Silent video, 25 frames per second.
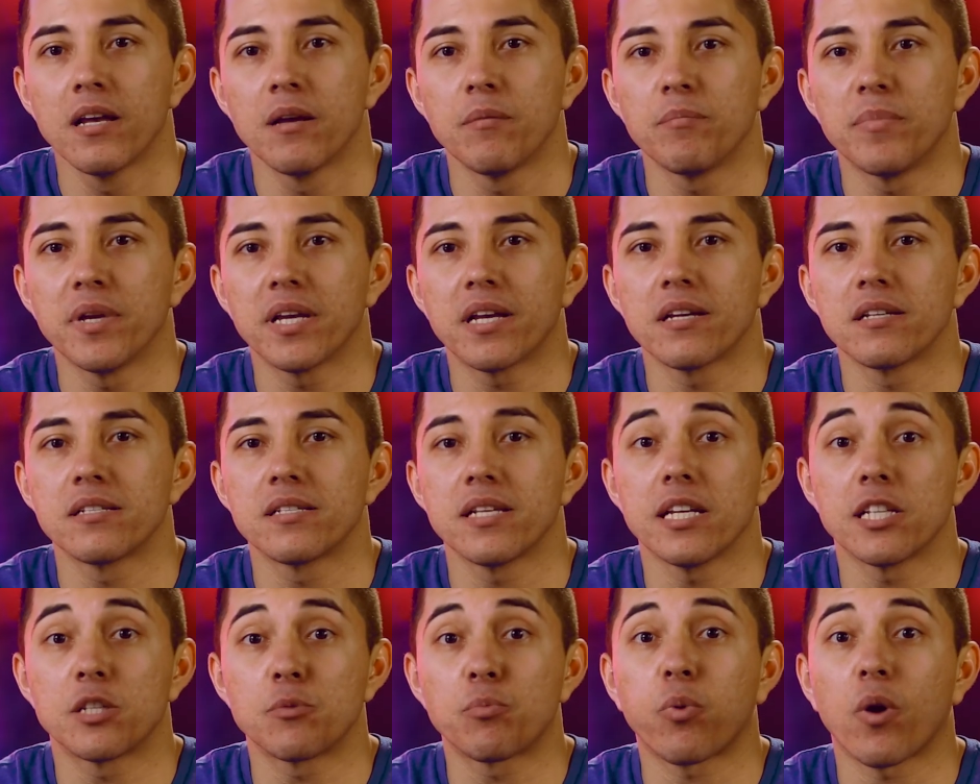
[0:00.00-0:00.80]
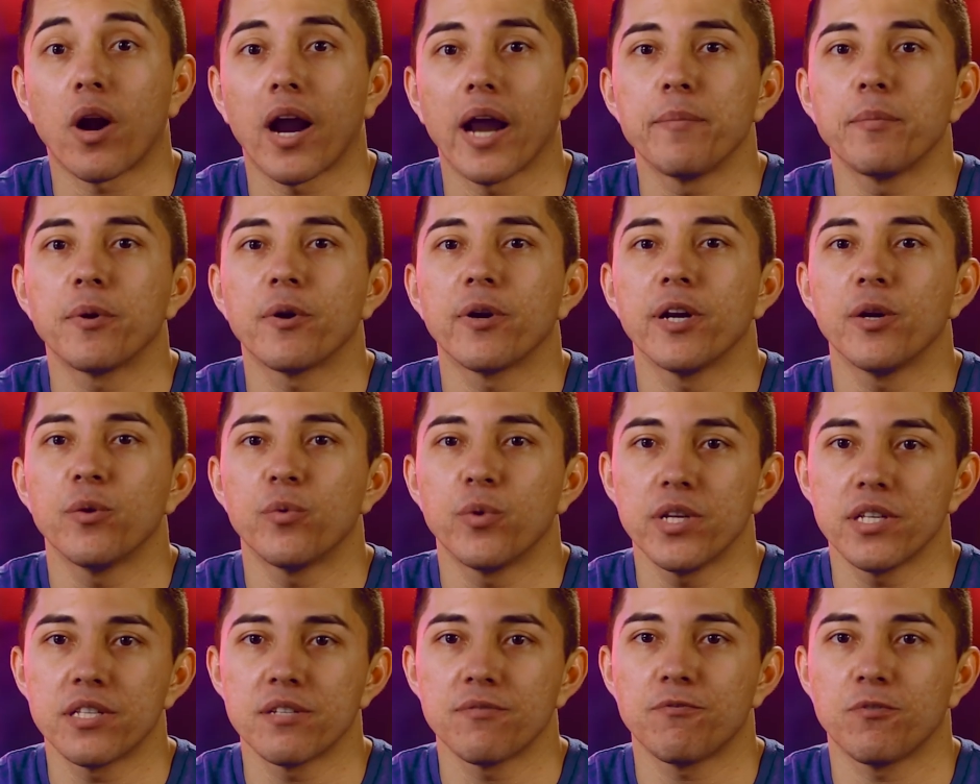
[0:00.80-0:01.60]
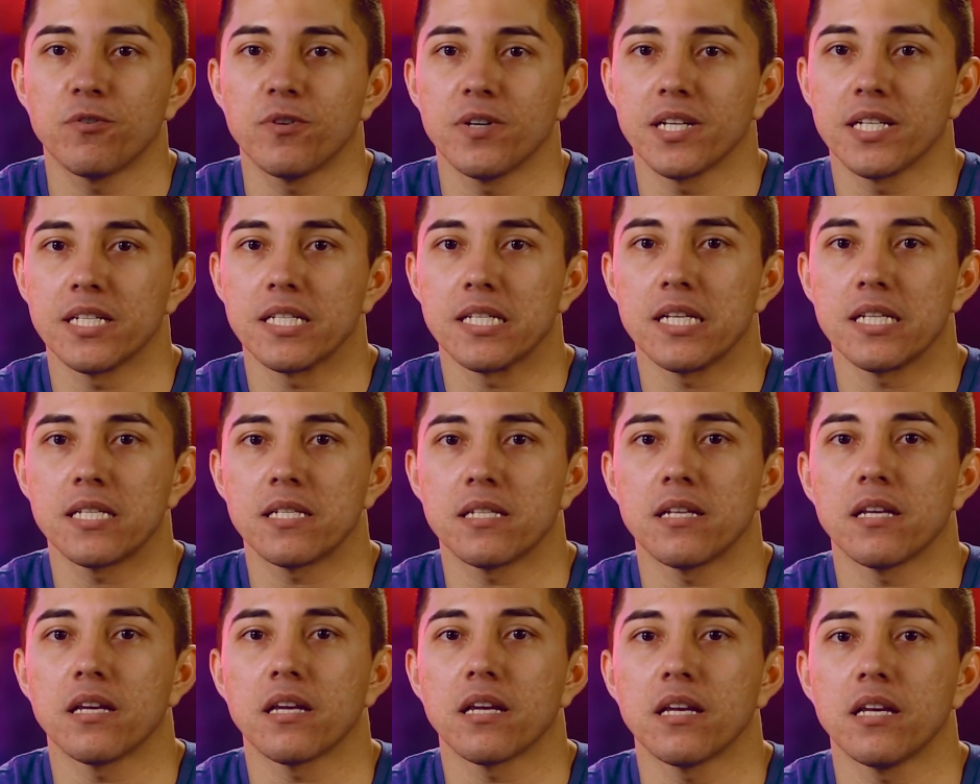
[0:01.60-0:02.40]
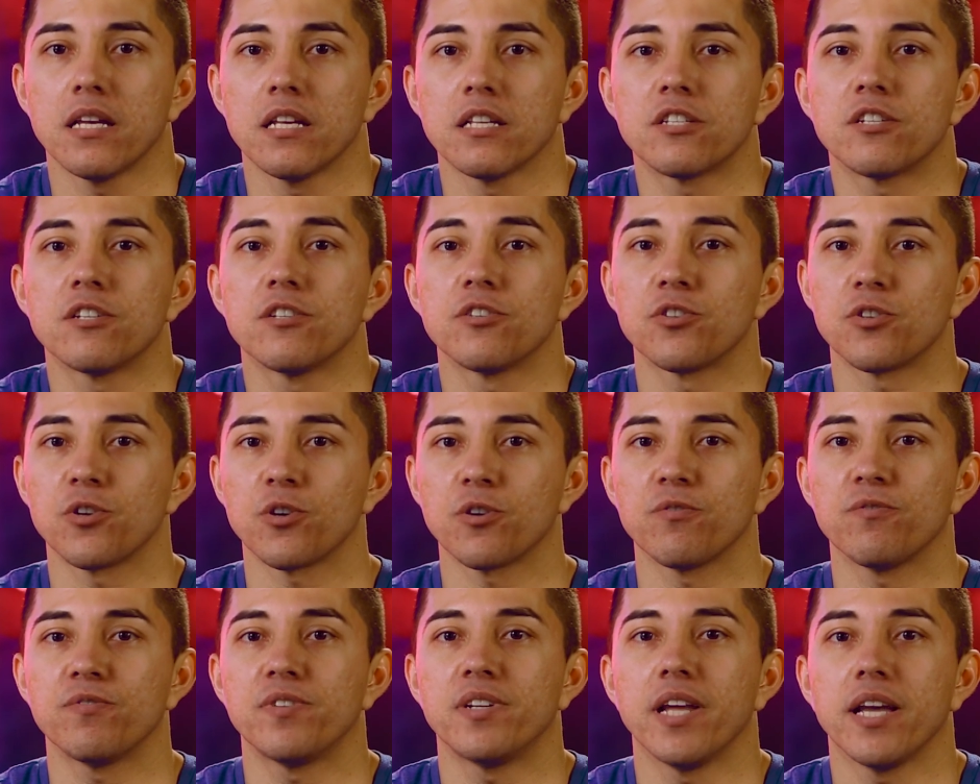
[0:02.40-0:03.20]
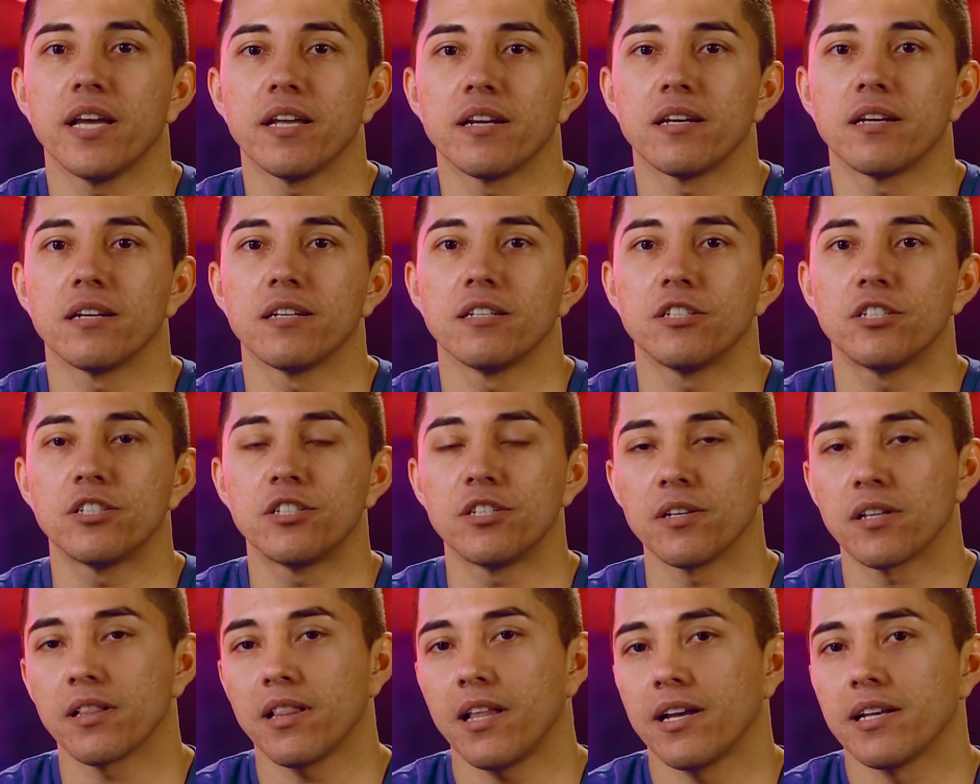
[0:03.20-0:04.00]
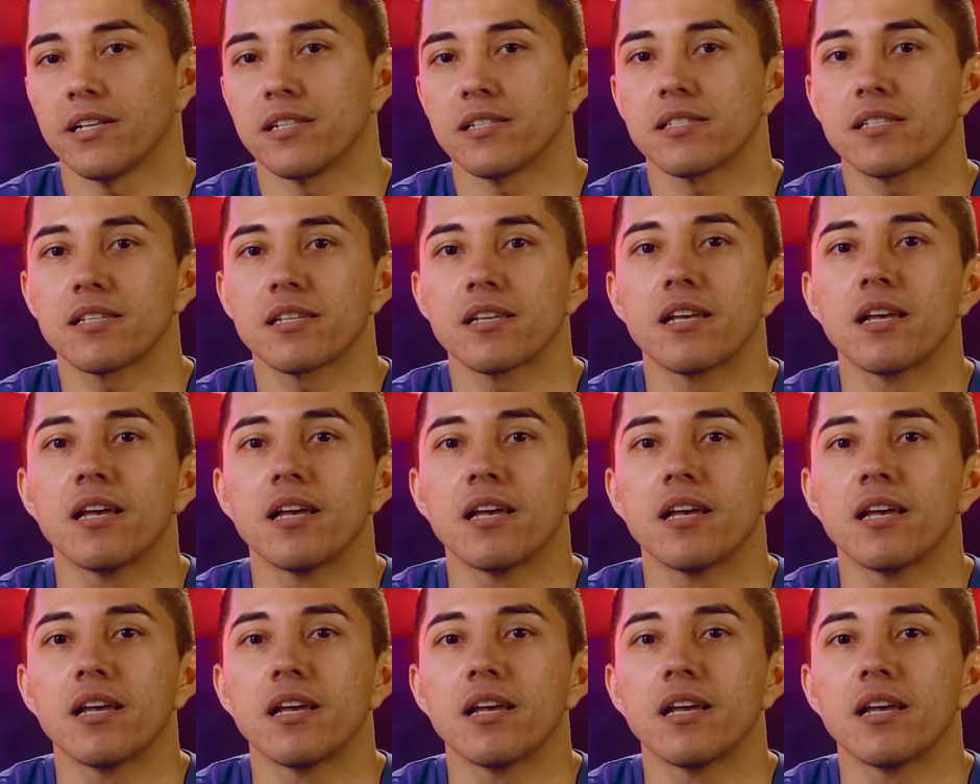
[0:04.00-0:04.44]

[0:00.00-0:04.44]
Because its primary reason for existing is to serve data to clients.